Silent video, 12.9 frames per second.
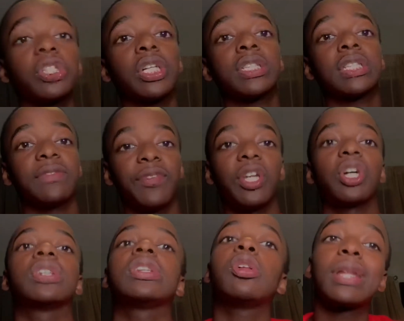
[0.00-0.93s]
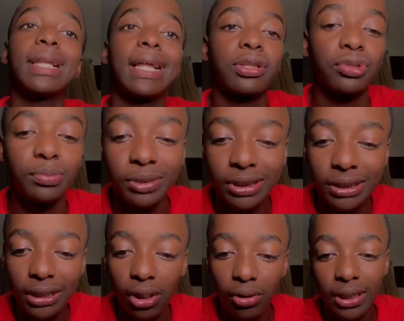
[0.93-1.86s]
straight into the video because I only got like 3%
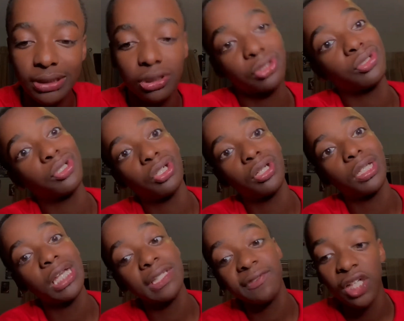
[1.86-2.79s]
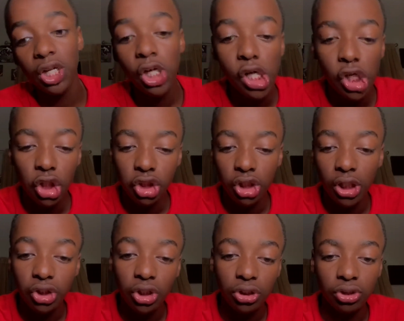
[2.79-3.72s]
y'all as y'all told it on the last video. So
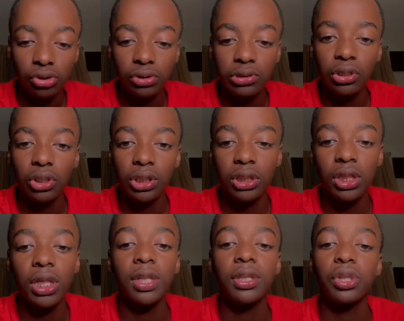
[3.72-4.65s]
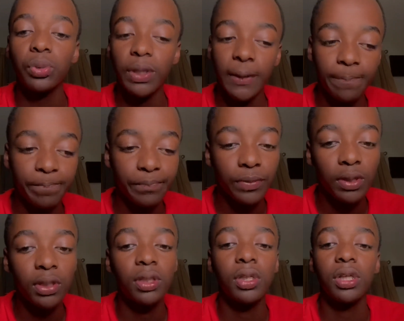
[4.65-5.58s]
let's start the stream recording in three,
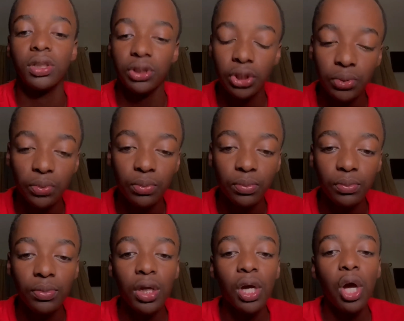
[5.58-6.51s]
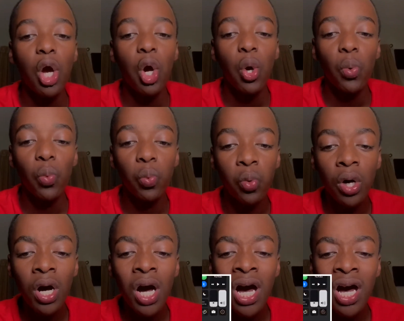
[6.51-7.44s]
two. One.
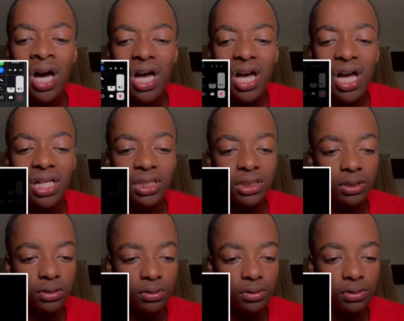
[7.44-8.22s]
Oh